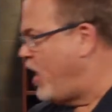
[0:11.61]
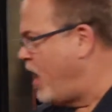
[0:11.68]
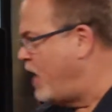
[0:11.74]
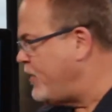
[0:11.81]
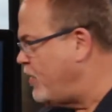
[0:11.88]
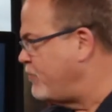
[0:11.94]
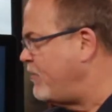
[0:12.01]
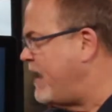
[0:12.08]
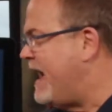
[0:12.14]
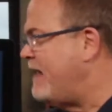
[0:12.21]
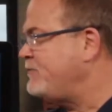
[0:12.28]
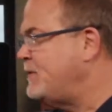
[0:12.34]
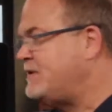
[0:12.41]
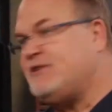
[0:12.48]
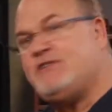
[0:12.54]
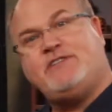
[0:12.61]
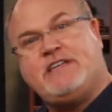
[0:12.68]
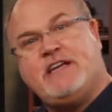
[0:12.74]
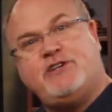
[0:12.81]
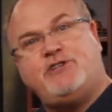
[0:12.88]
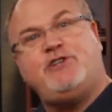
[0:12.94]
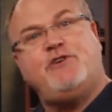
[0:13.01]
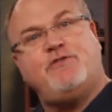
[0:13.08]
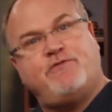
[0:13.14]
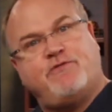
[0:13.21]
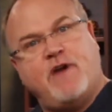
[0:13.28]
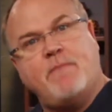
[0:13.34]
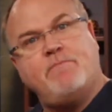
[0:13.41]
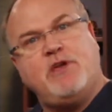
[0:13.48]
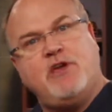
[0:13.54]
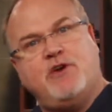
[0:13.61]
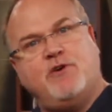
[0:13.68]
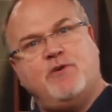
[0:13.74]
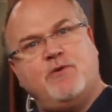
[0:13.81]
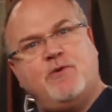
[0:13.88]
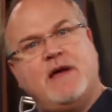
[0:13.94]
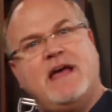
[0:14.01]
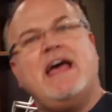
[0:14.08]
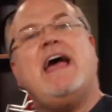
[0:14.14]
autograft, which is tissue from you,